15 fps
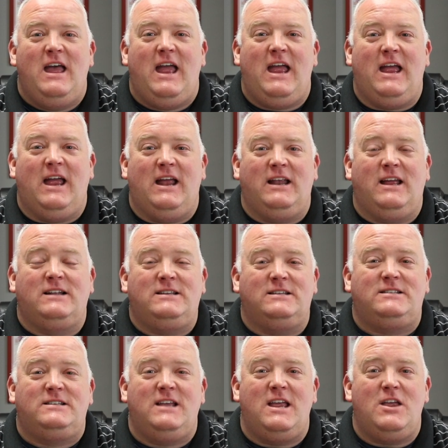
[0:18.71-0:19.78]
and get to
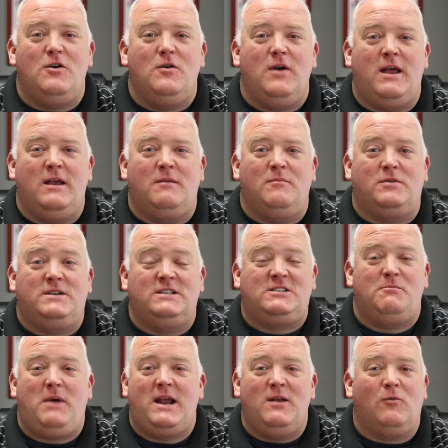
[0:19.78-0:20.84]
see you and
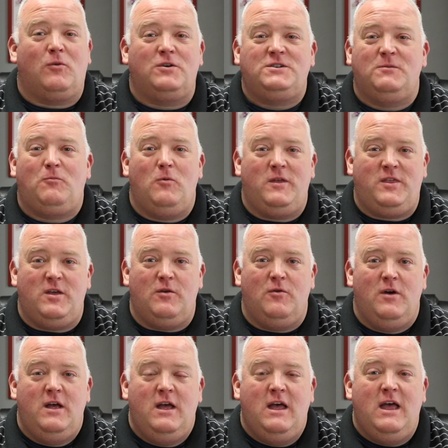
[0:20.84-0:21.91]
participate in worship with you.